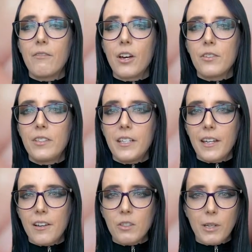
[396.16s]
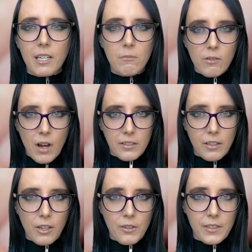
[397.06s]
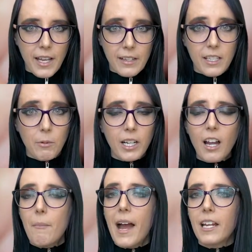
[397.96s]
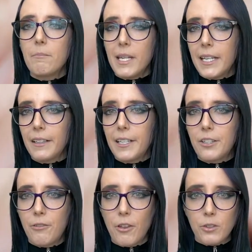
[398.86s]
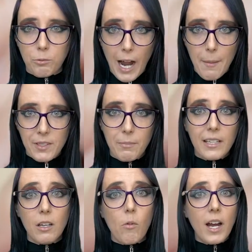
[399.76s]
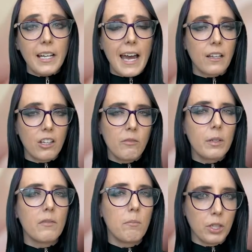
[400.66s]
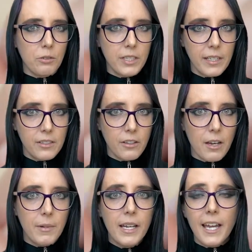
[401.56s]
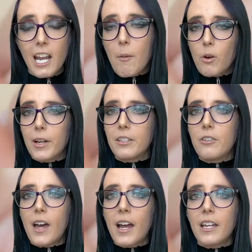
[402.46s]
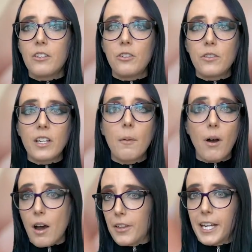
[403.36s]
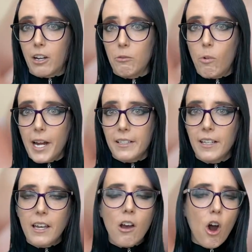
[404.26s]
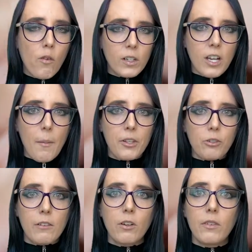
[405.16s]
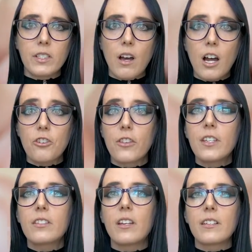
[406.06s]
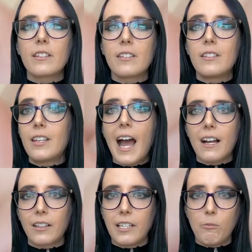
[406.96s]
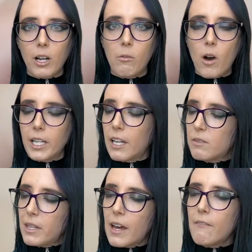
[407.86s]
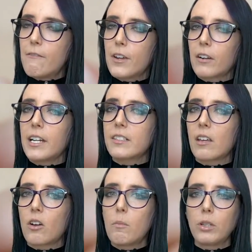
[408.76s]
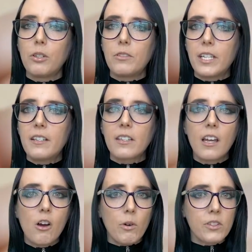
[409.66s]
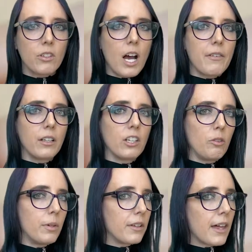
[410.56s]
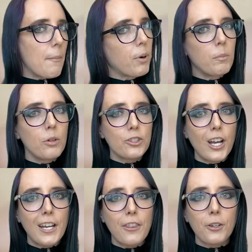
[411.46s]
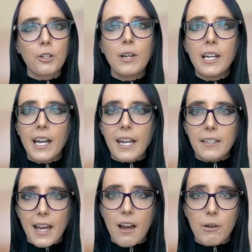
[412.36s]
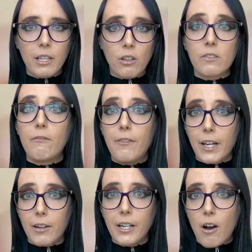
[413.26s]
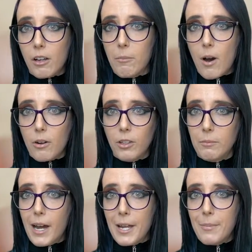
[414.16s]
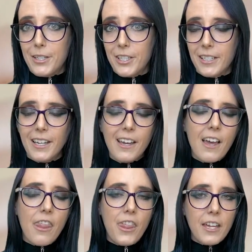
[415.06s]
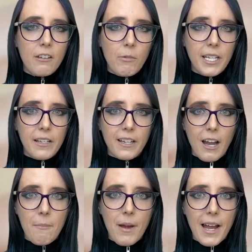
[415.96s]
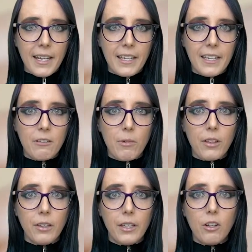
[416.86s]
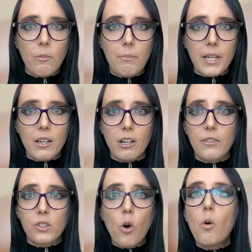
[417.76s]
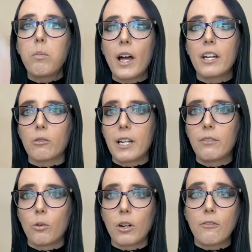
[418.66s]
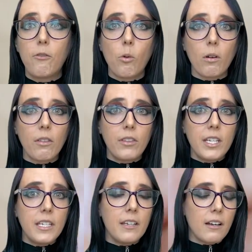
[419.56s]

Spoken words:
those details, we can move on to those next. And we're gonna come back immediately to those wraps because I wanted to add a little bit of a blue tint to them. And how I'm going to do that is using Apothecary White. Over top the Dreadful Visage, this does exactly what I want. It gives me that very subtle blue tint while still having a little bit of that purple shine through. And now it looks very on model in my opinion. Then we need to come back in with a little bit of Soul Blight Gravelord for the